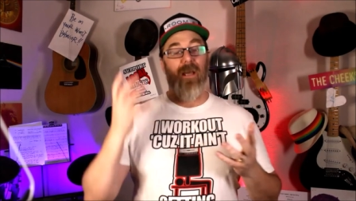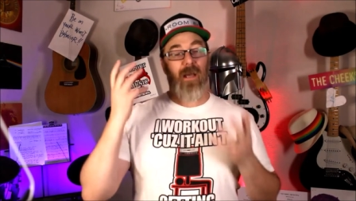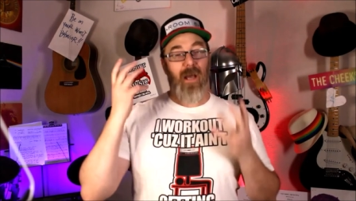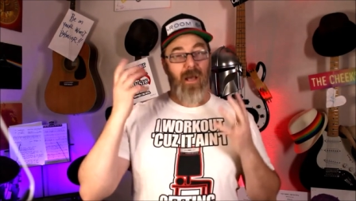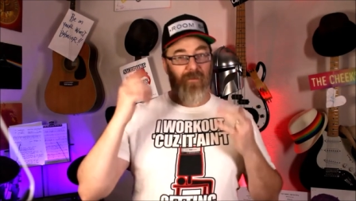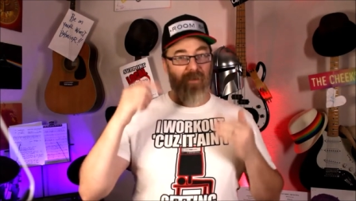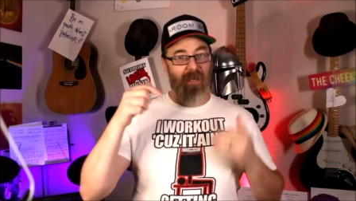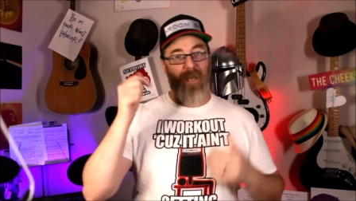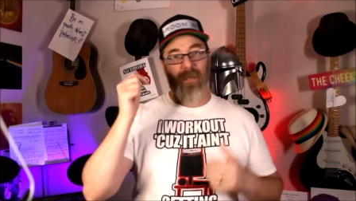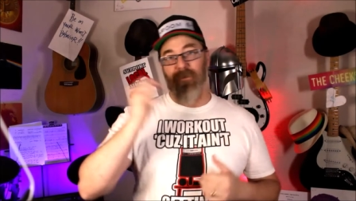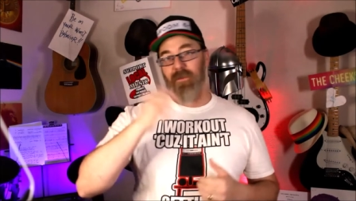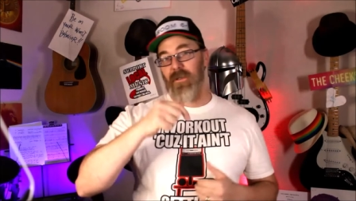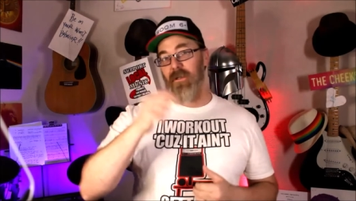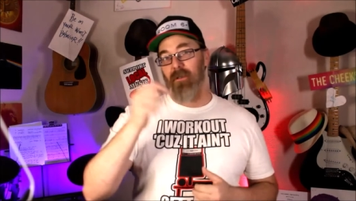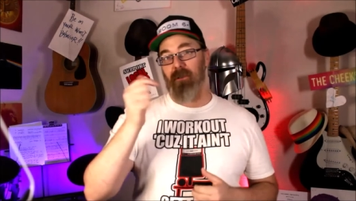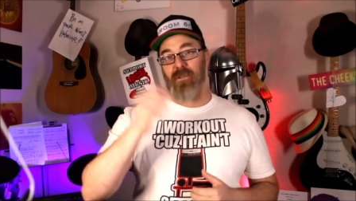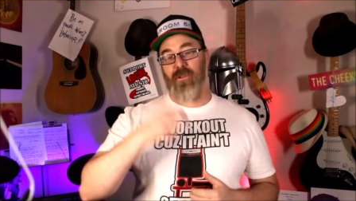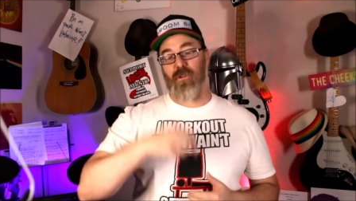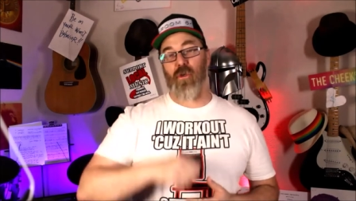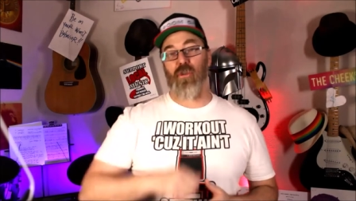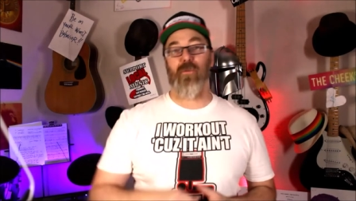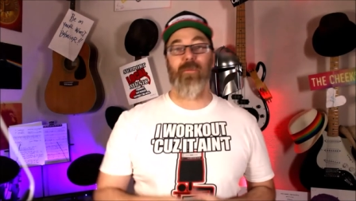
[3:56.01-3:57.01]
I've got their
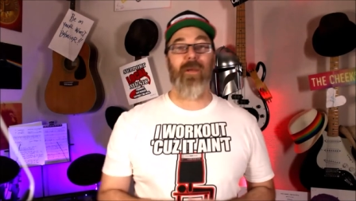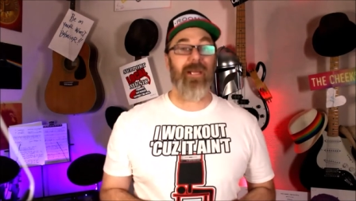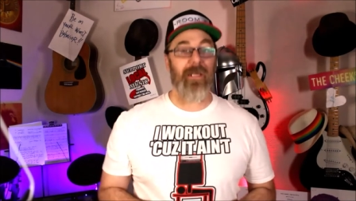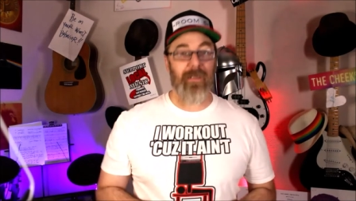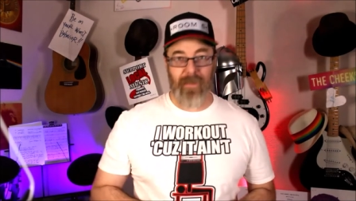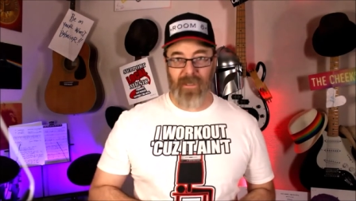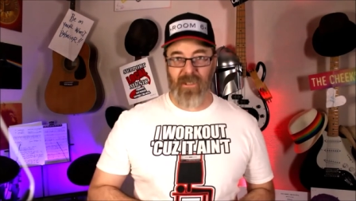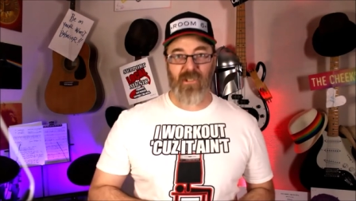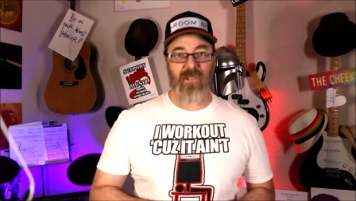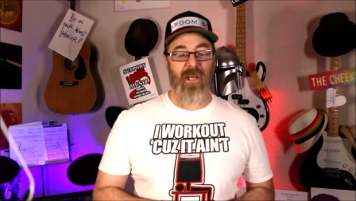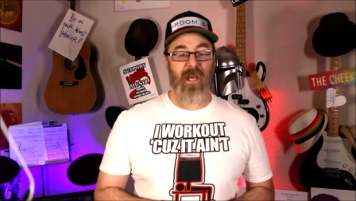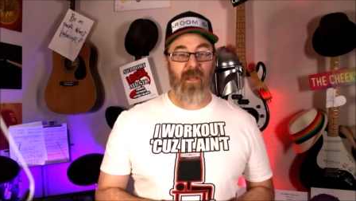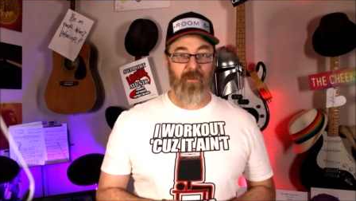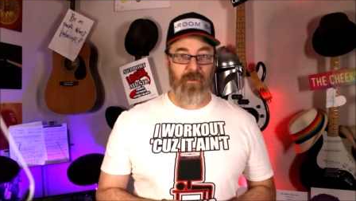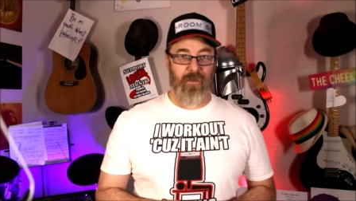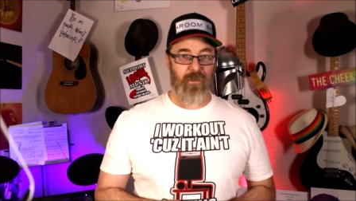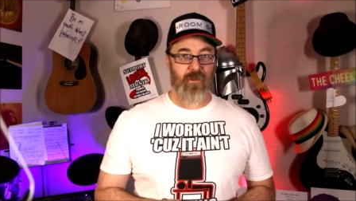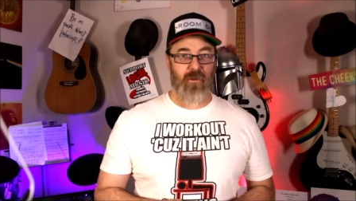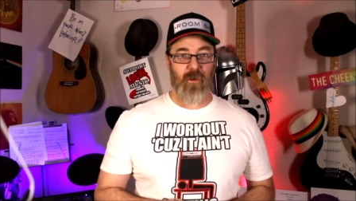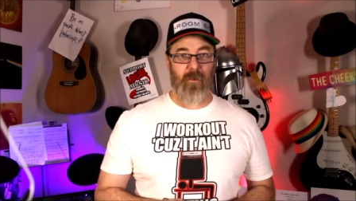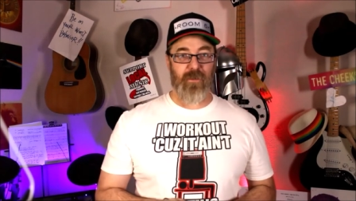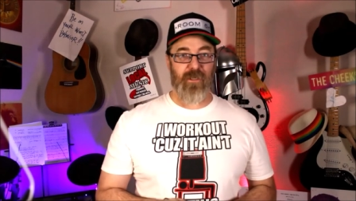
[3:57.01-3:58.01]
social media links down in the
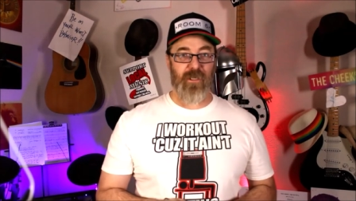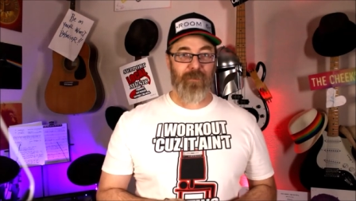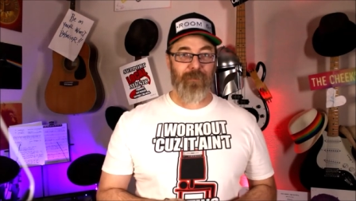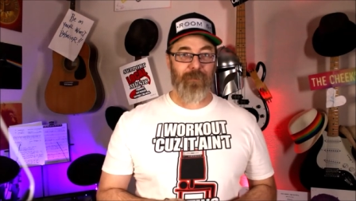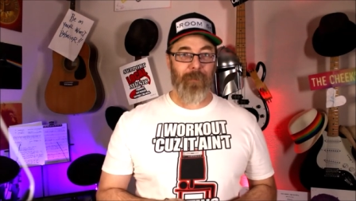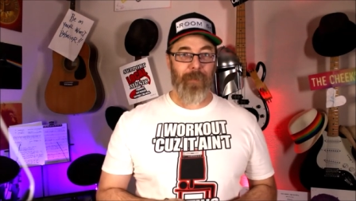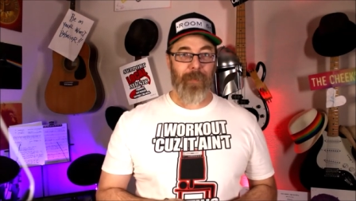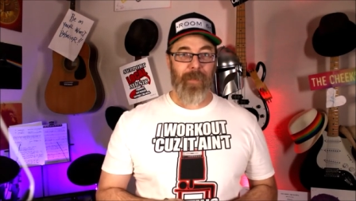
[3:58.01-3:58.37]
description.